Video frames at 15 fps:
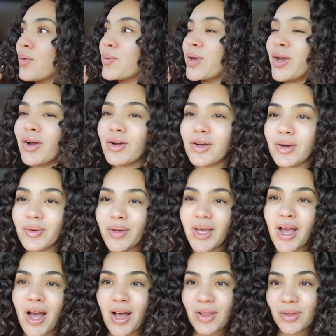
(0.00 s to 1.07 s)
we are going
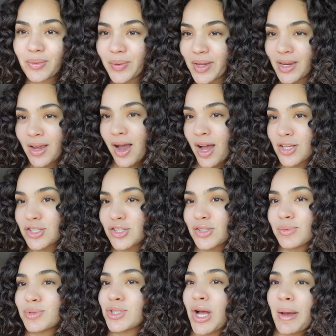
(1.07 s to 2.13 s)
Halloween
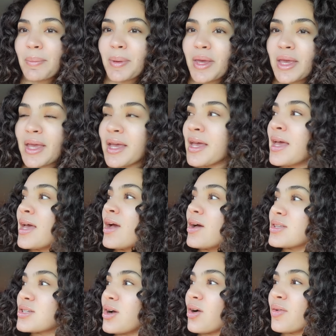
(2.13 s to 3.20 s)
costume shopping.
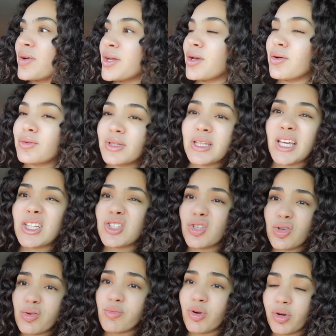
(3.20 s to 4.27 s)
It's already only like
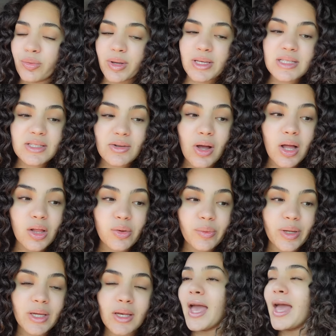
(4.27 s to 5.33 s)
2 more weeks to
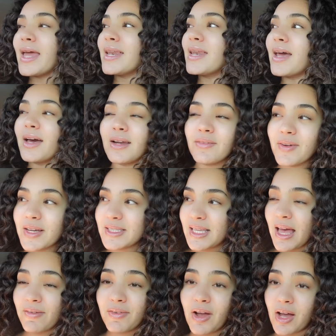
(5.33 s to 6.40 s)
Halloween, and none of us
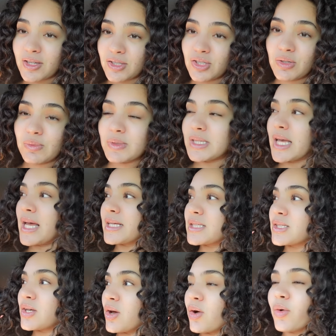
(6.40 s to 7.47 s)
have costumes yet,
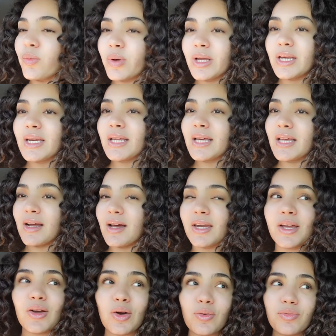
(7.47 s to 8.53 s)
so we need to get on
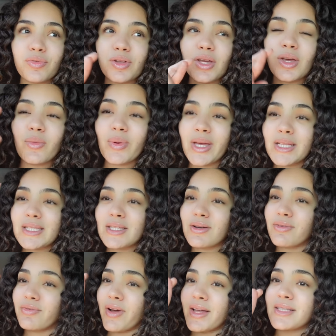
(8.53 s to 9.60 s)
it. Hopefully, we can still
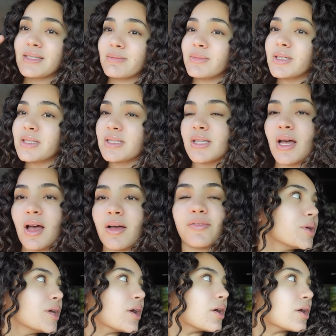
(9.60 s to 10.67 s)
find some good stuff.
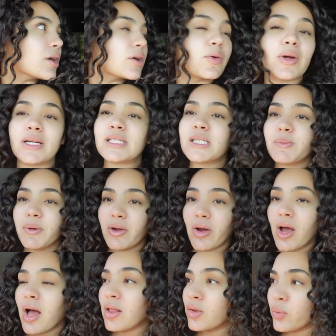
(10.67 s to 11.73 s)
We are going to Spirit
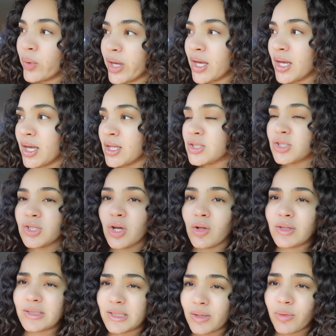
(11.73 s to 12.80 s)
Halloween, so
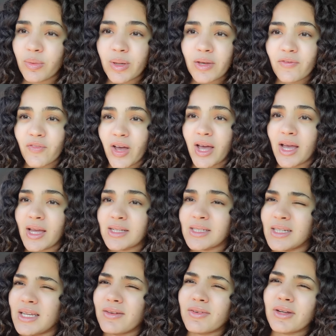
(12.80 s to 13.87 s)
let's see what we can find,
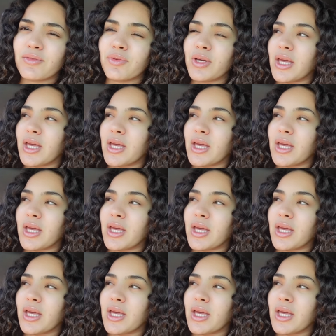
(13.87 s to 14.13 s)
and even if we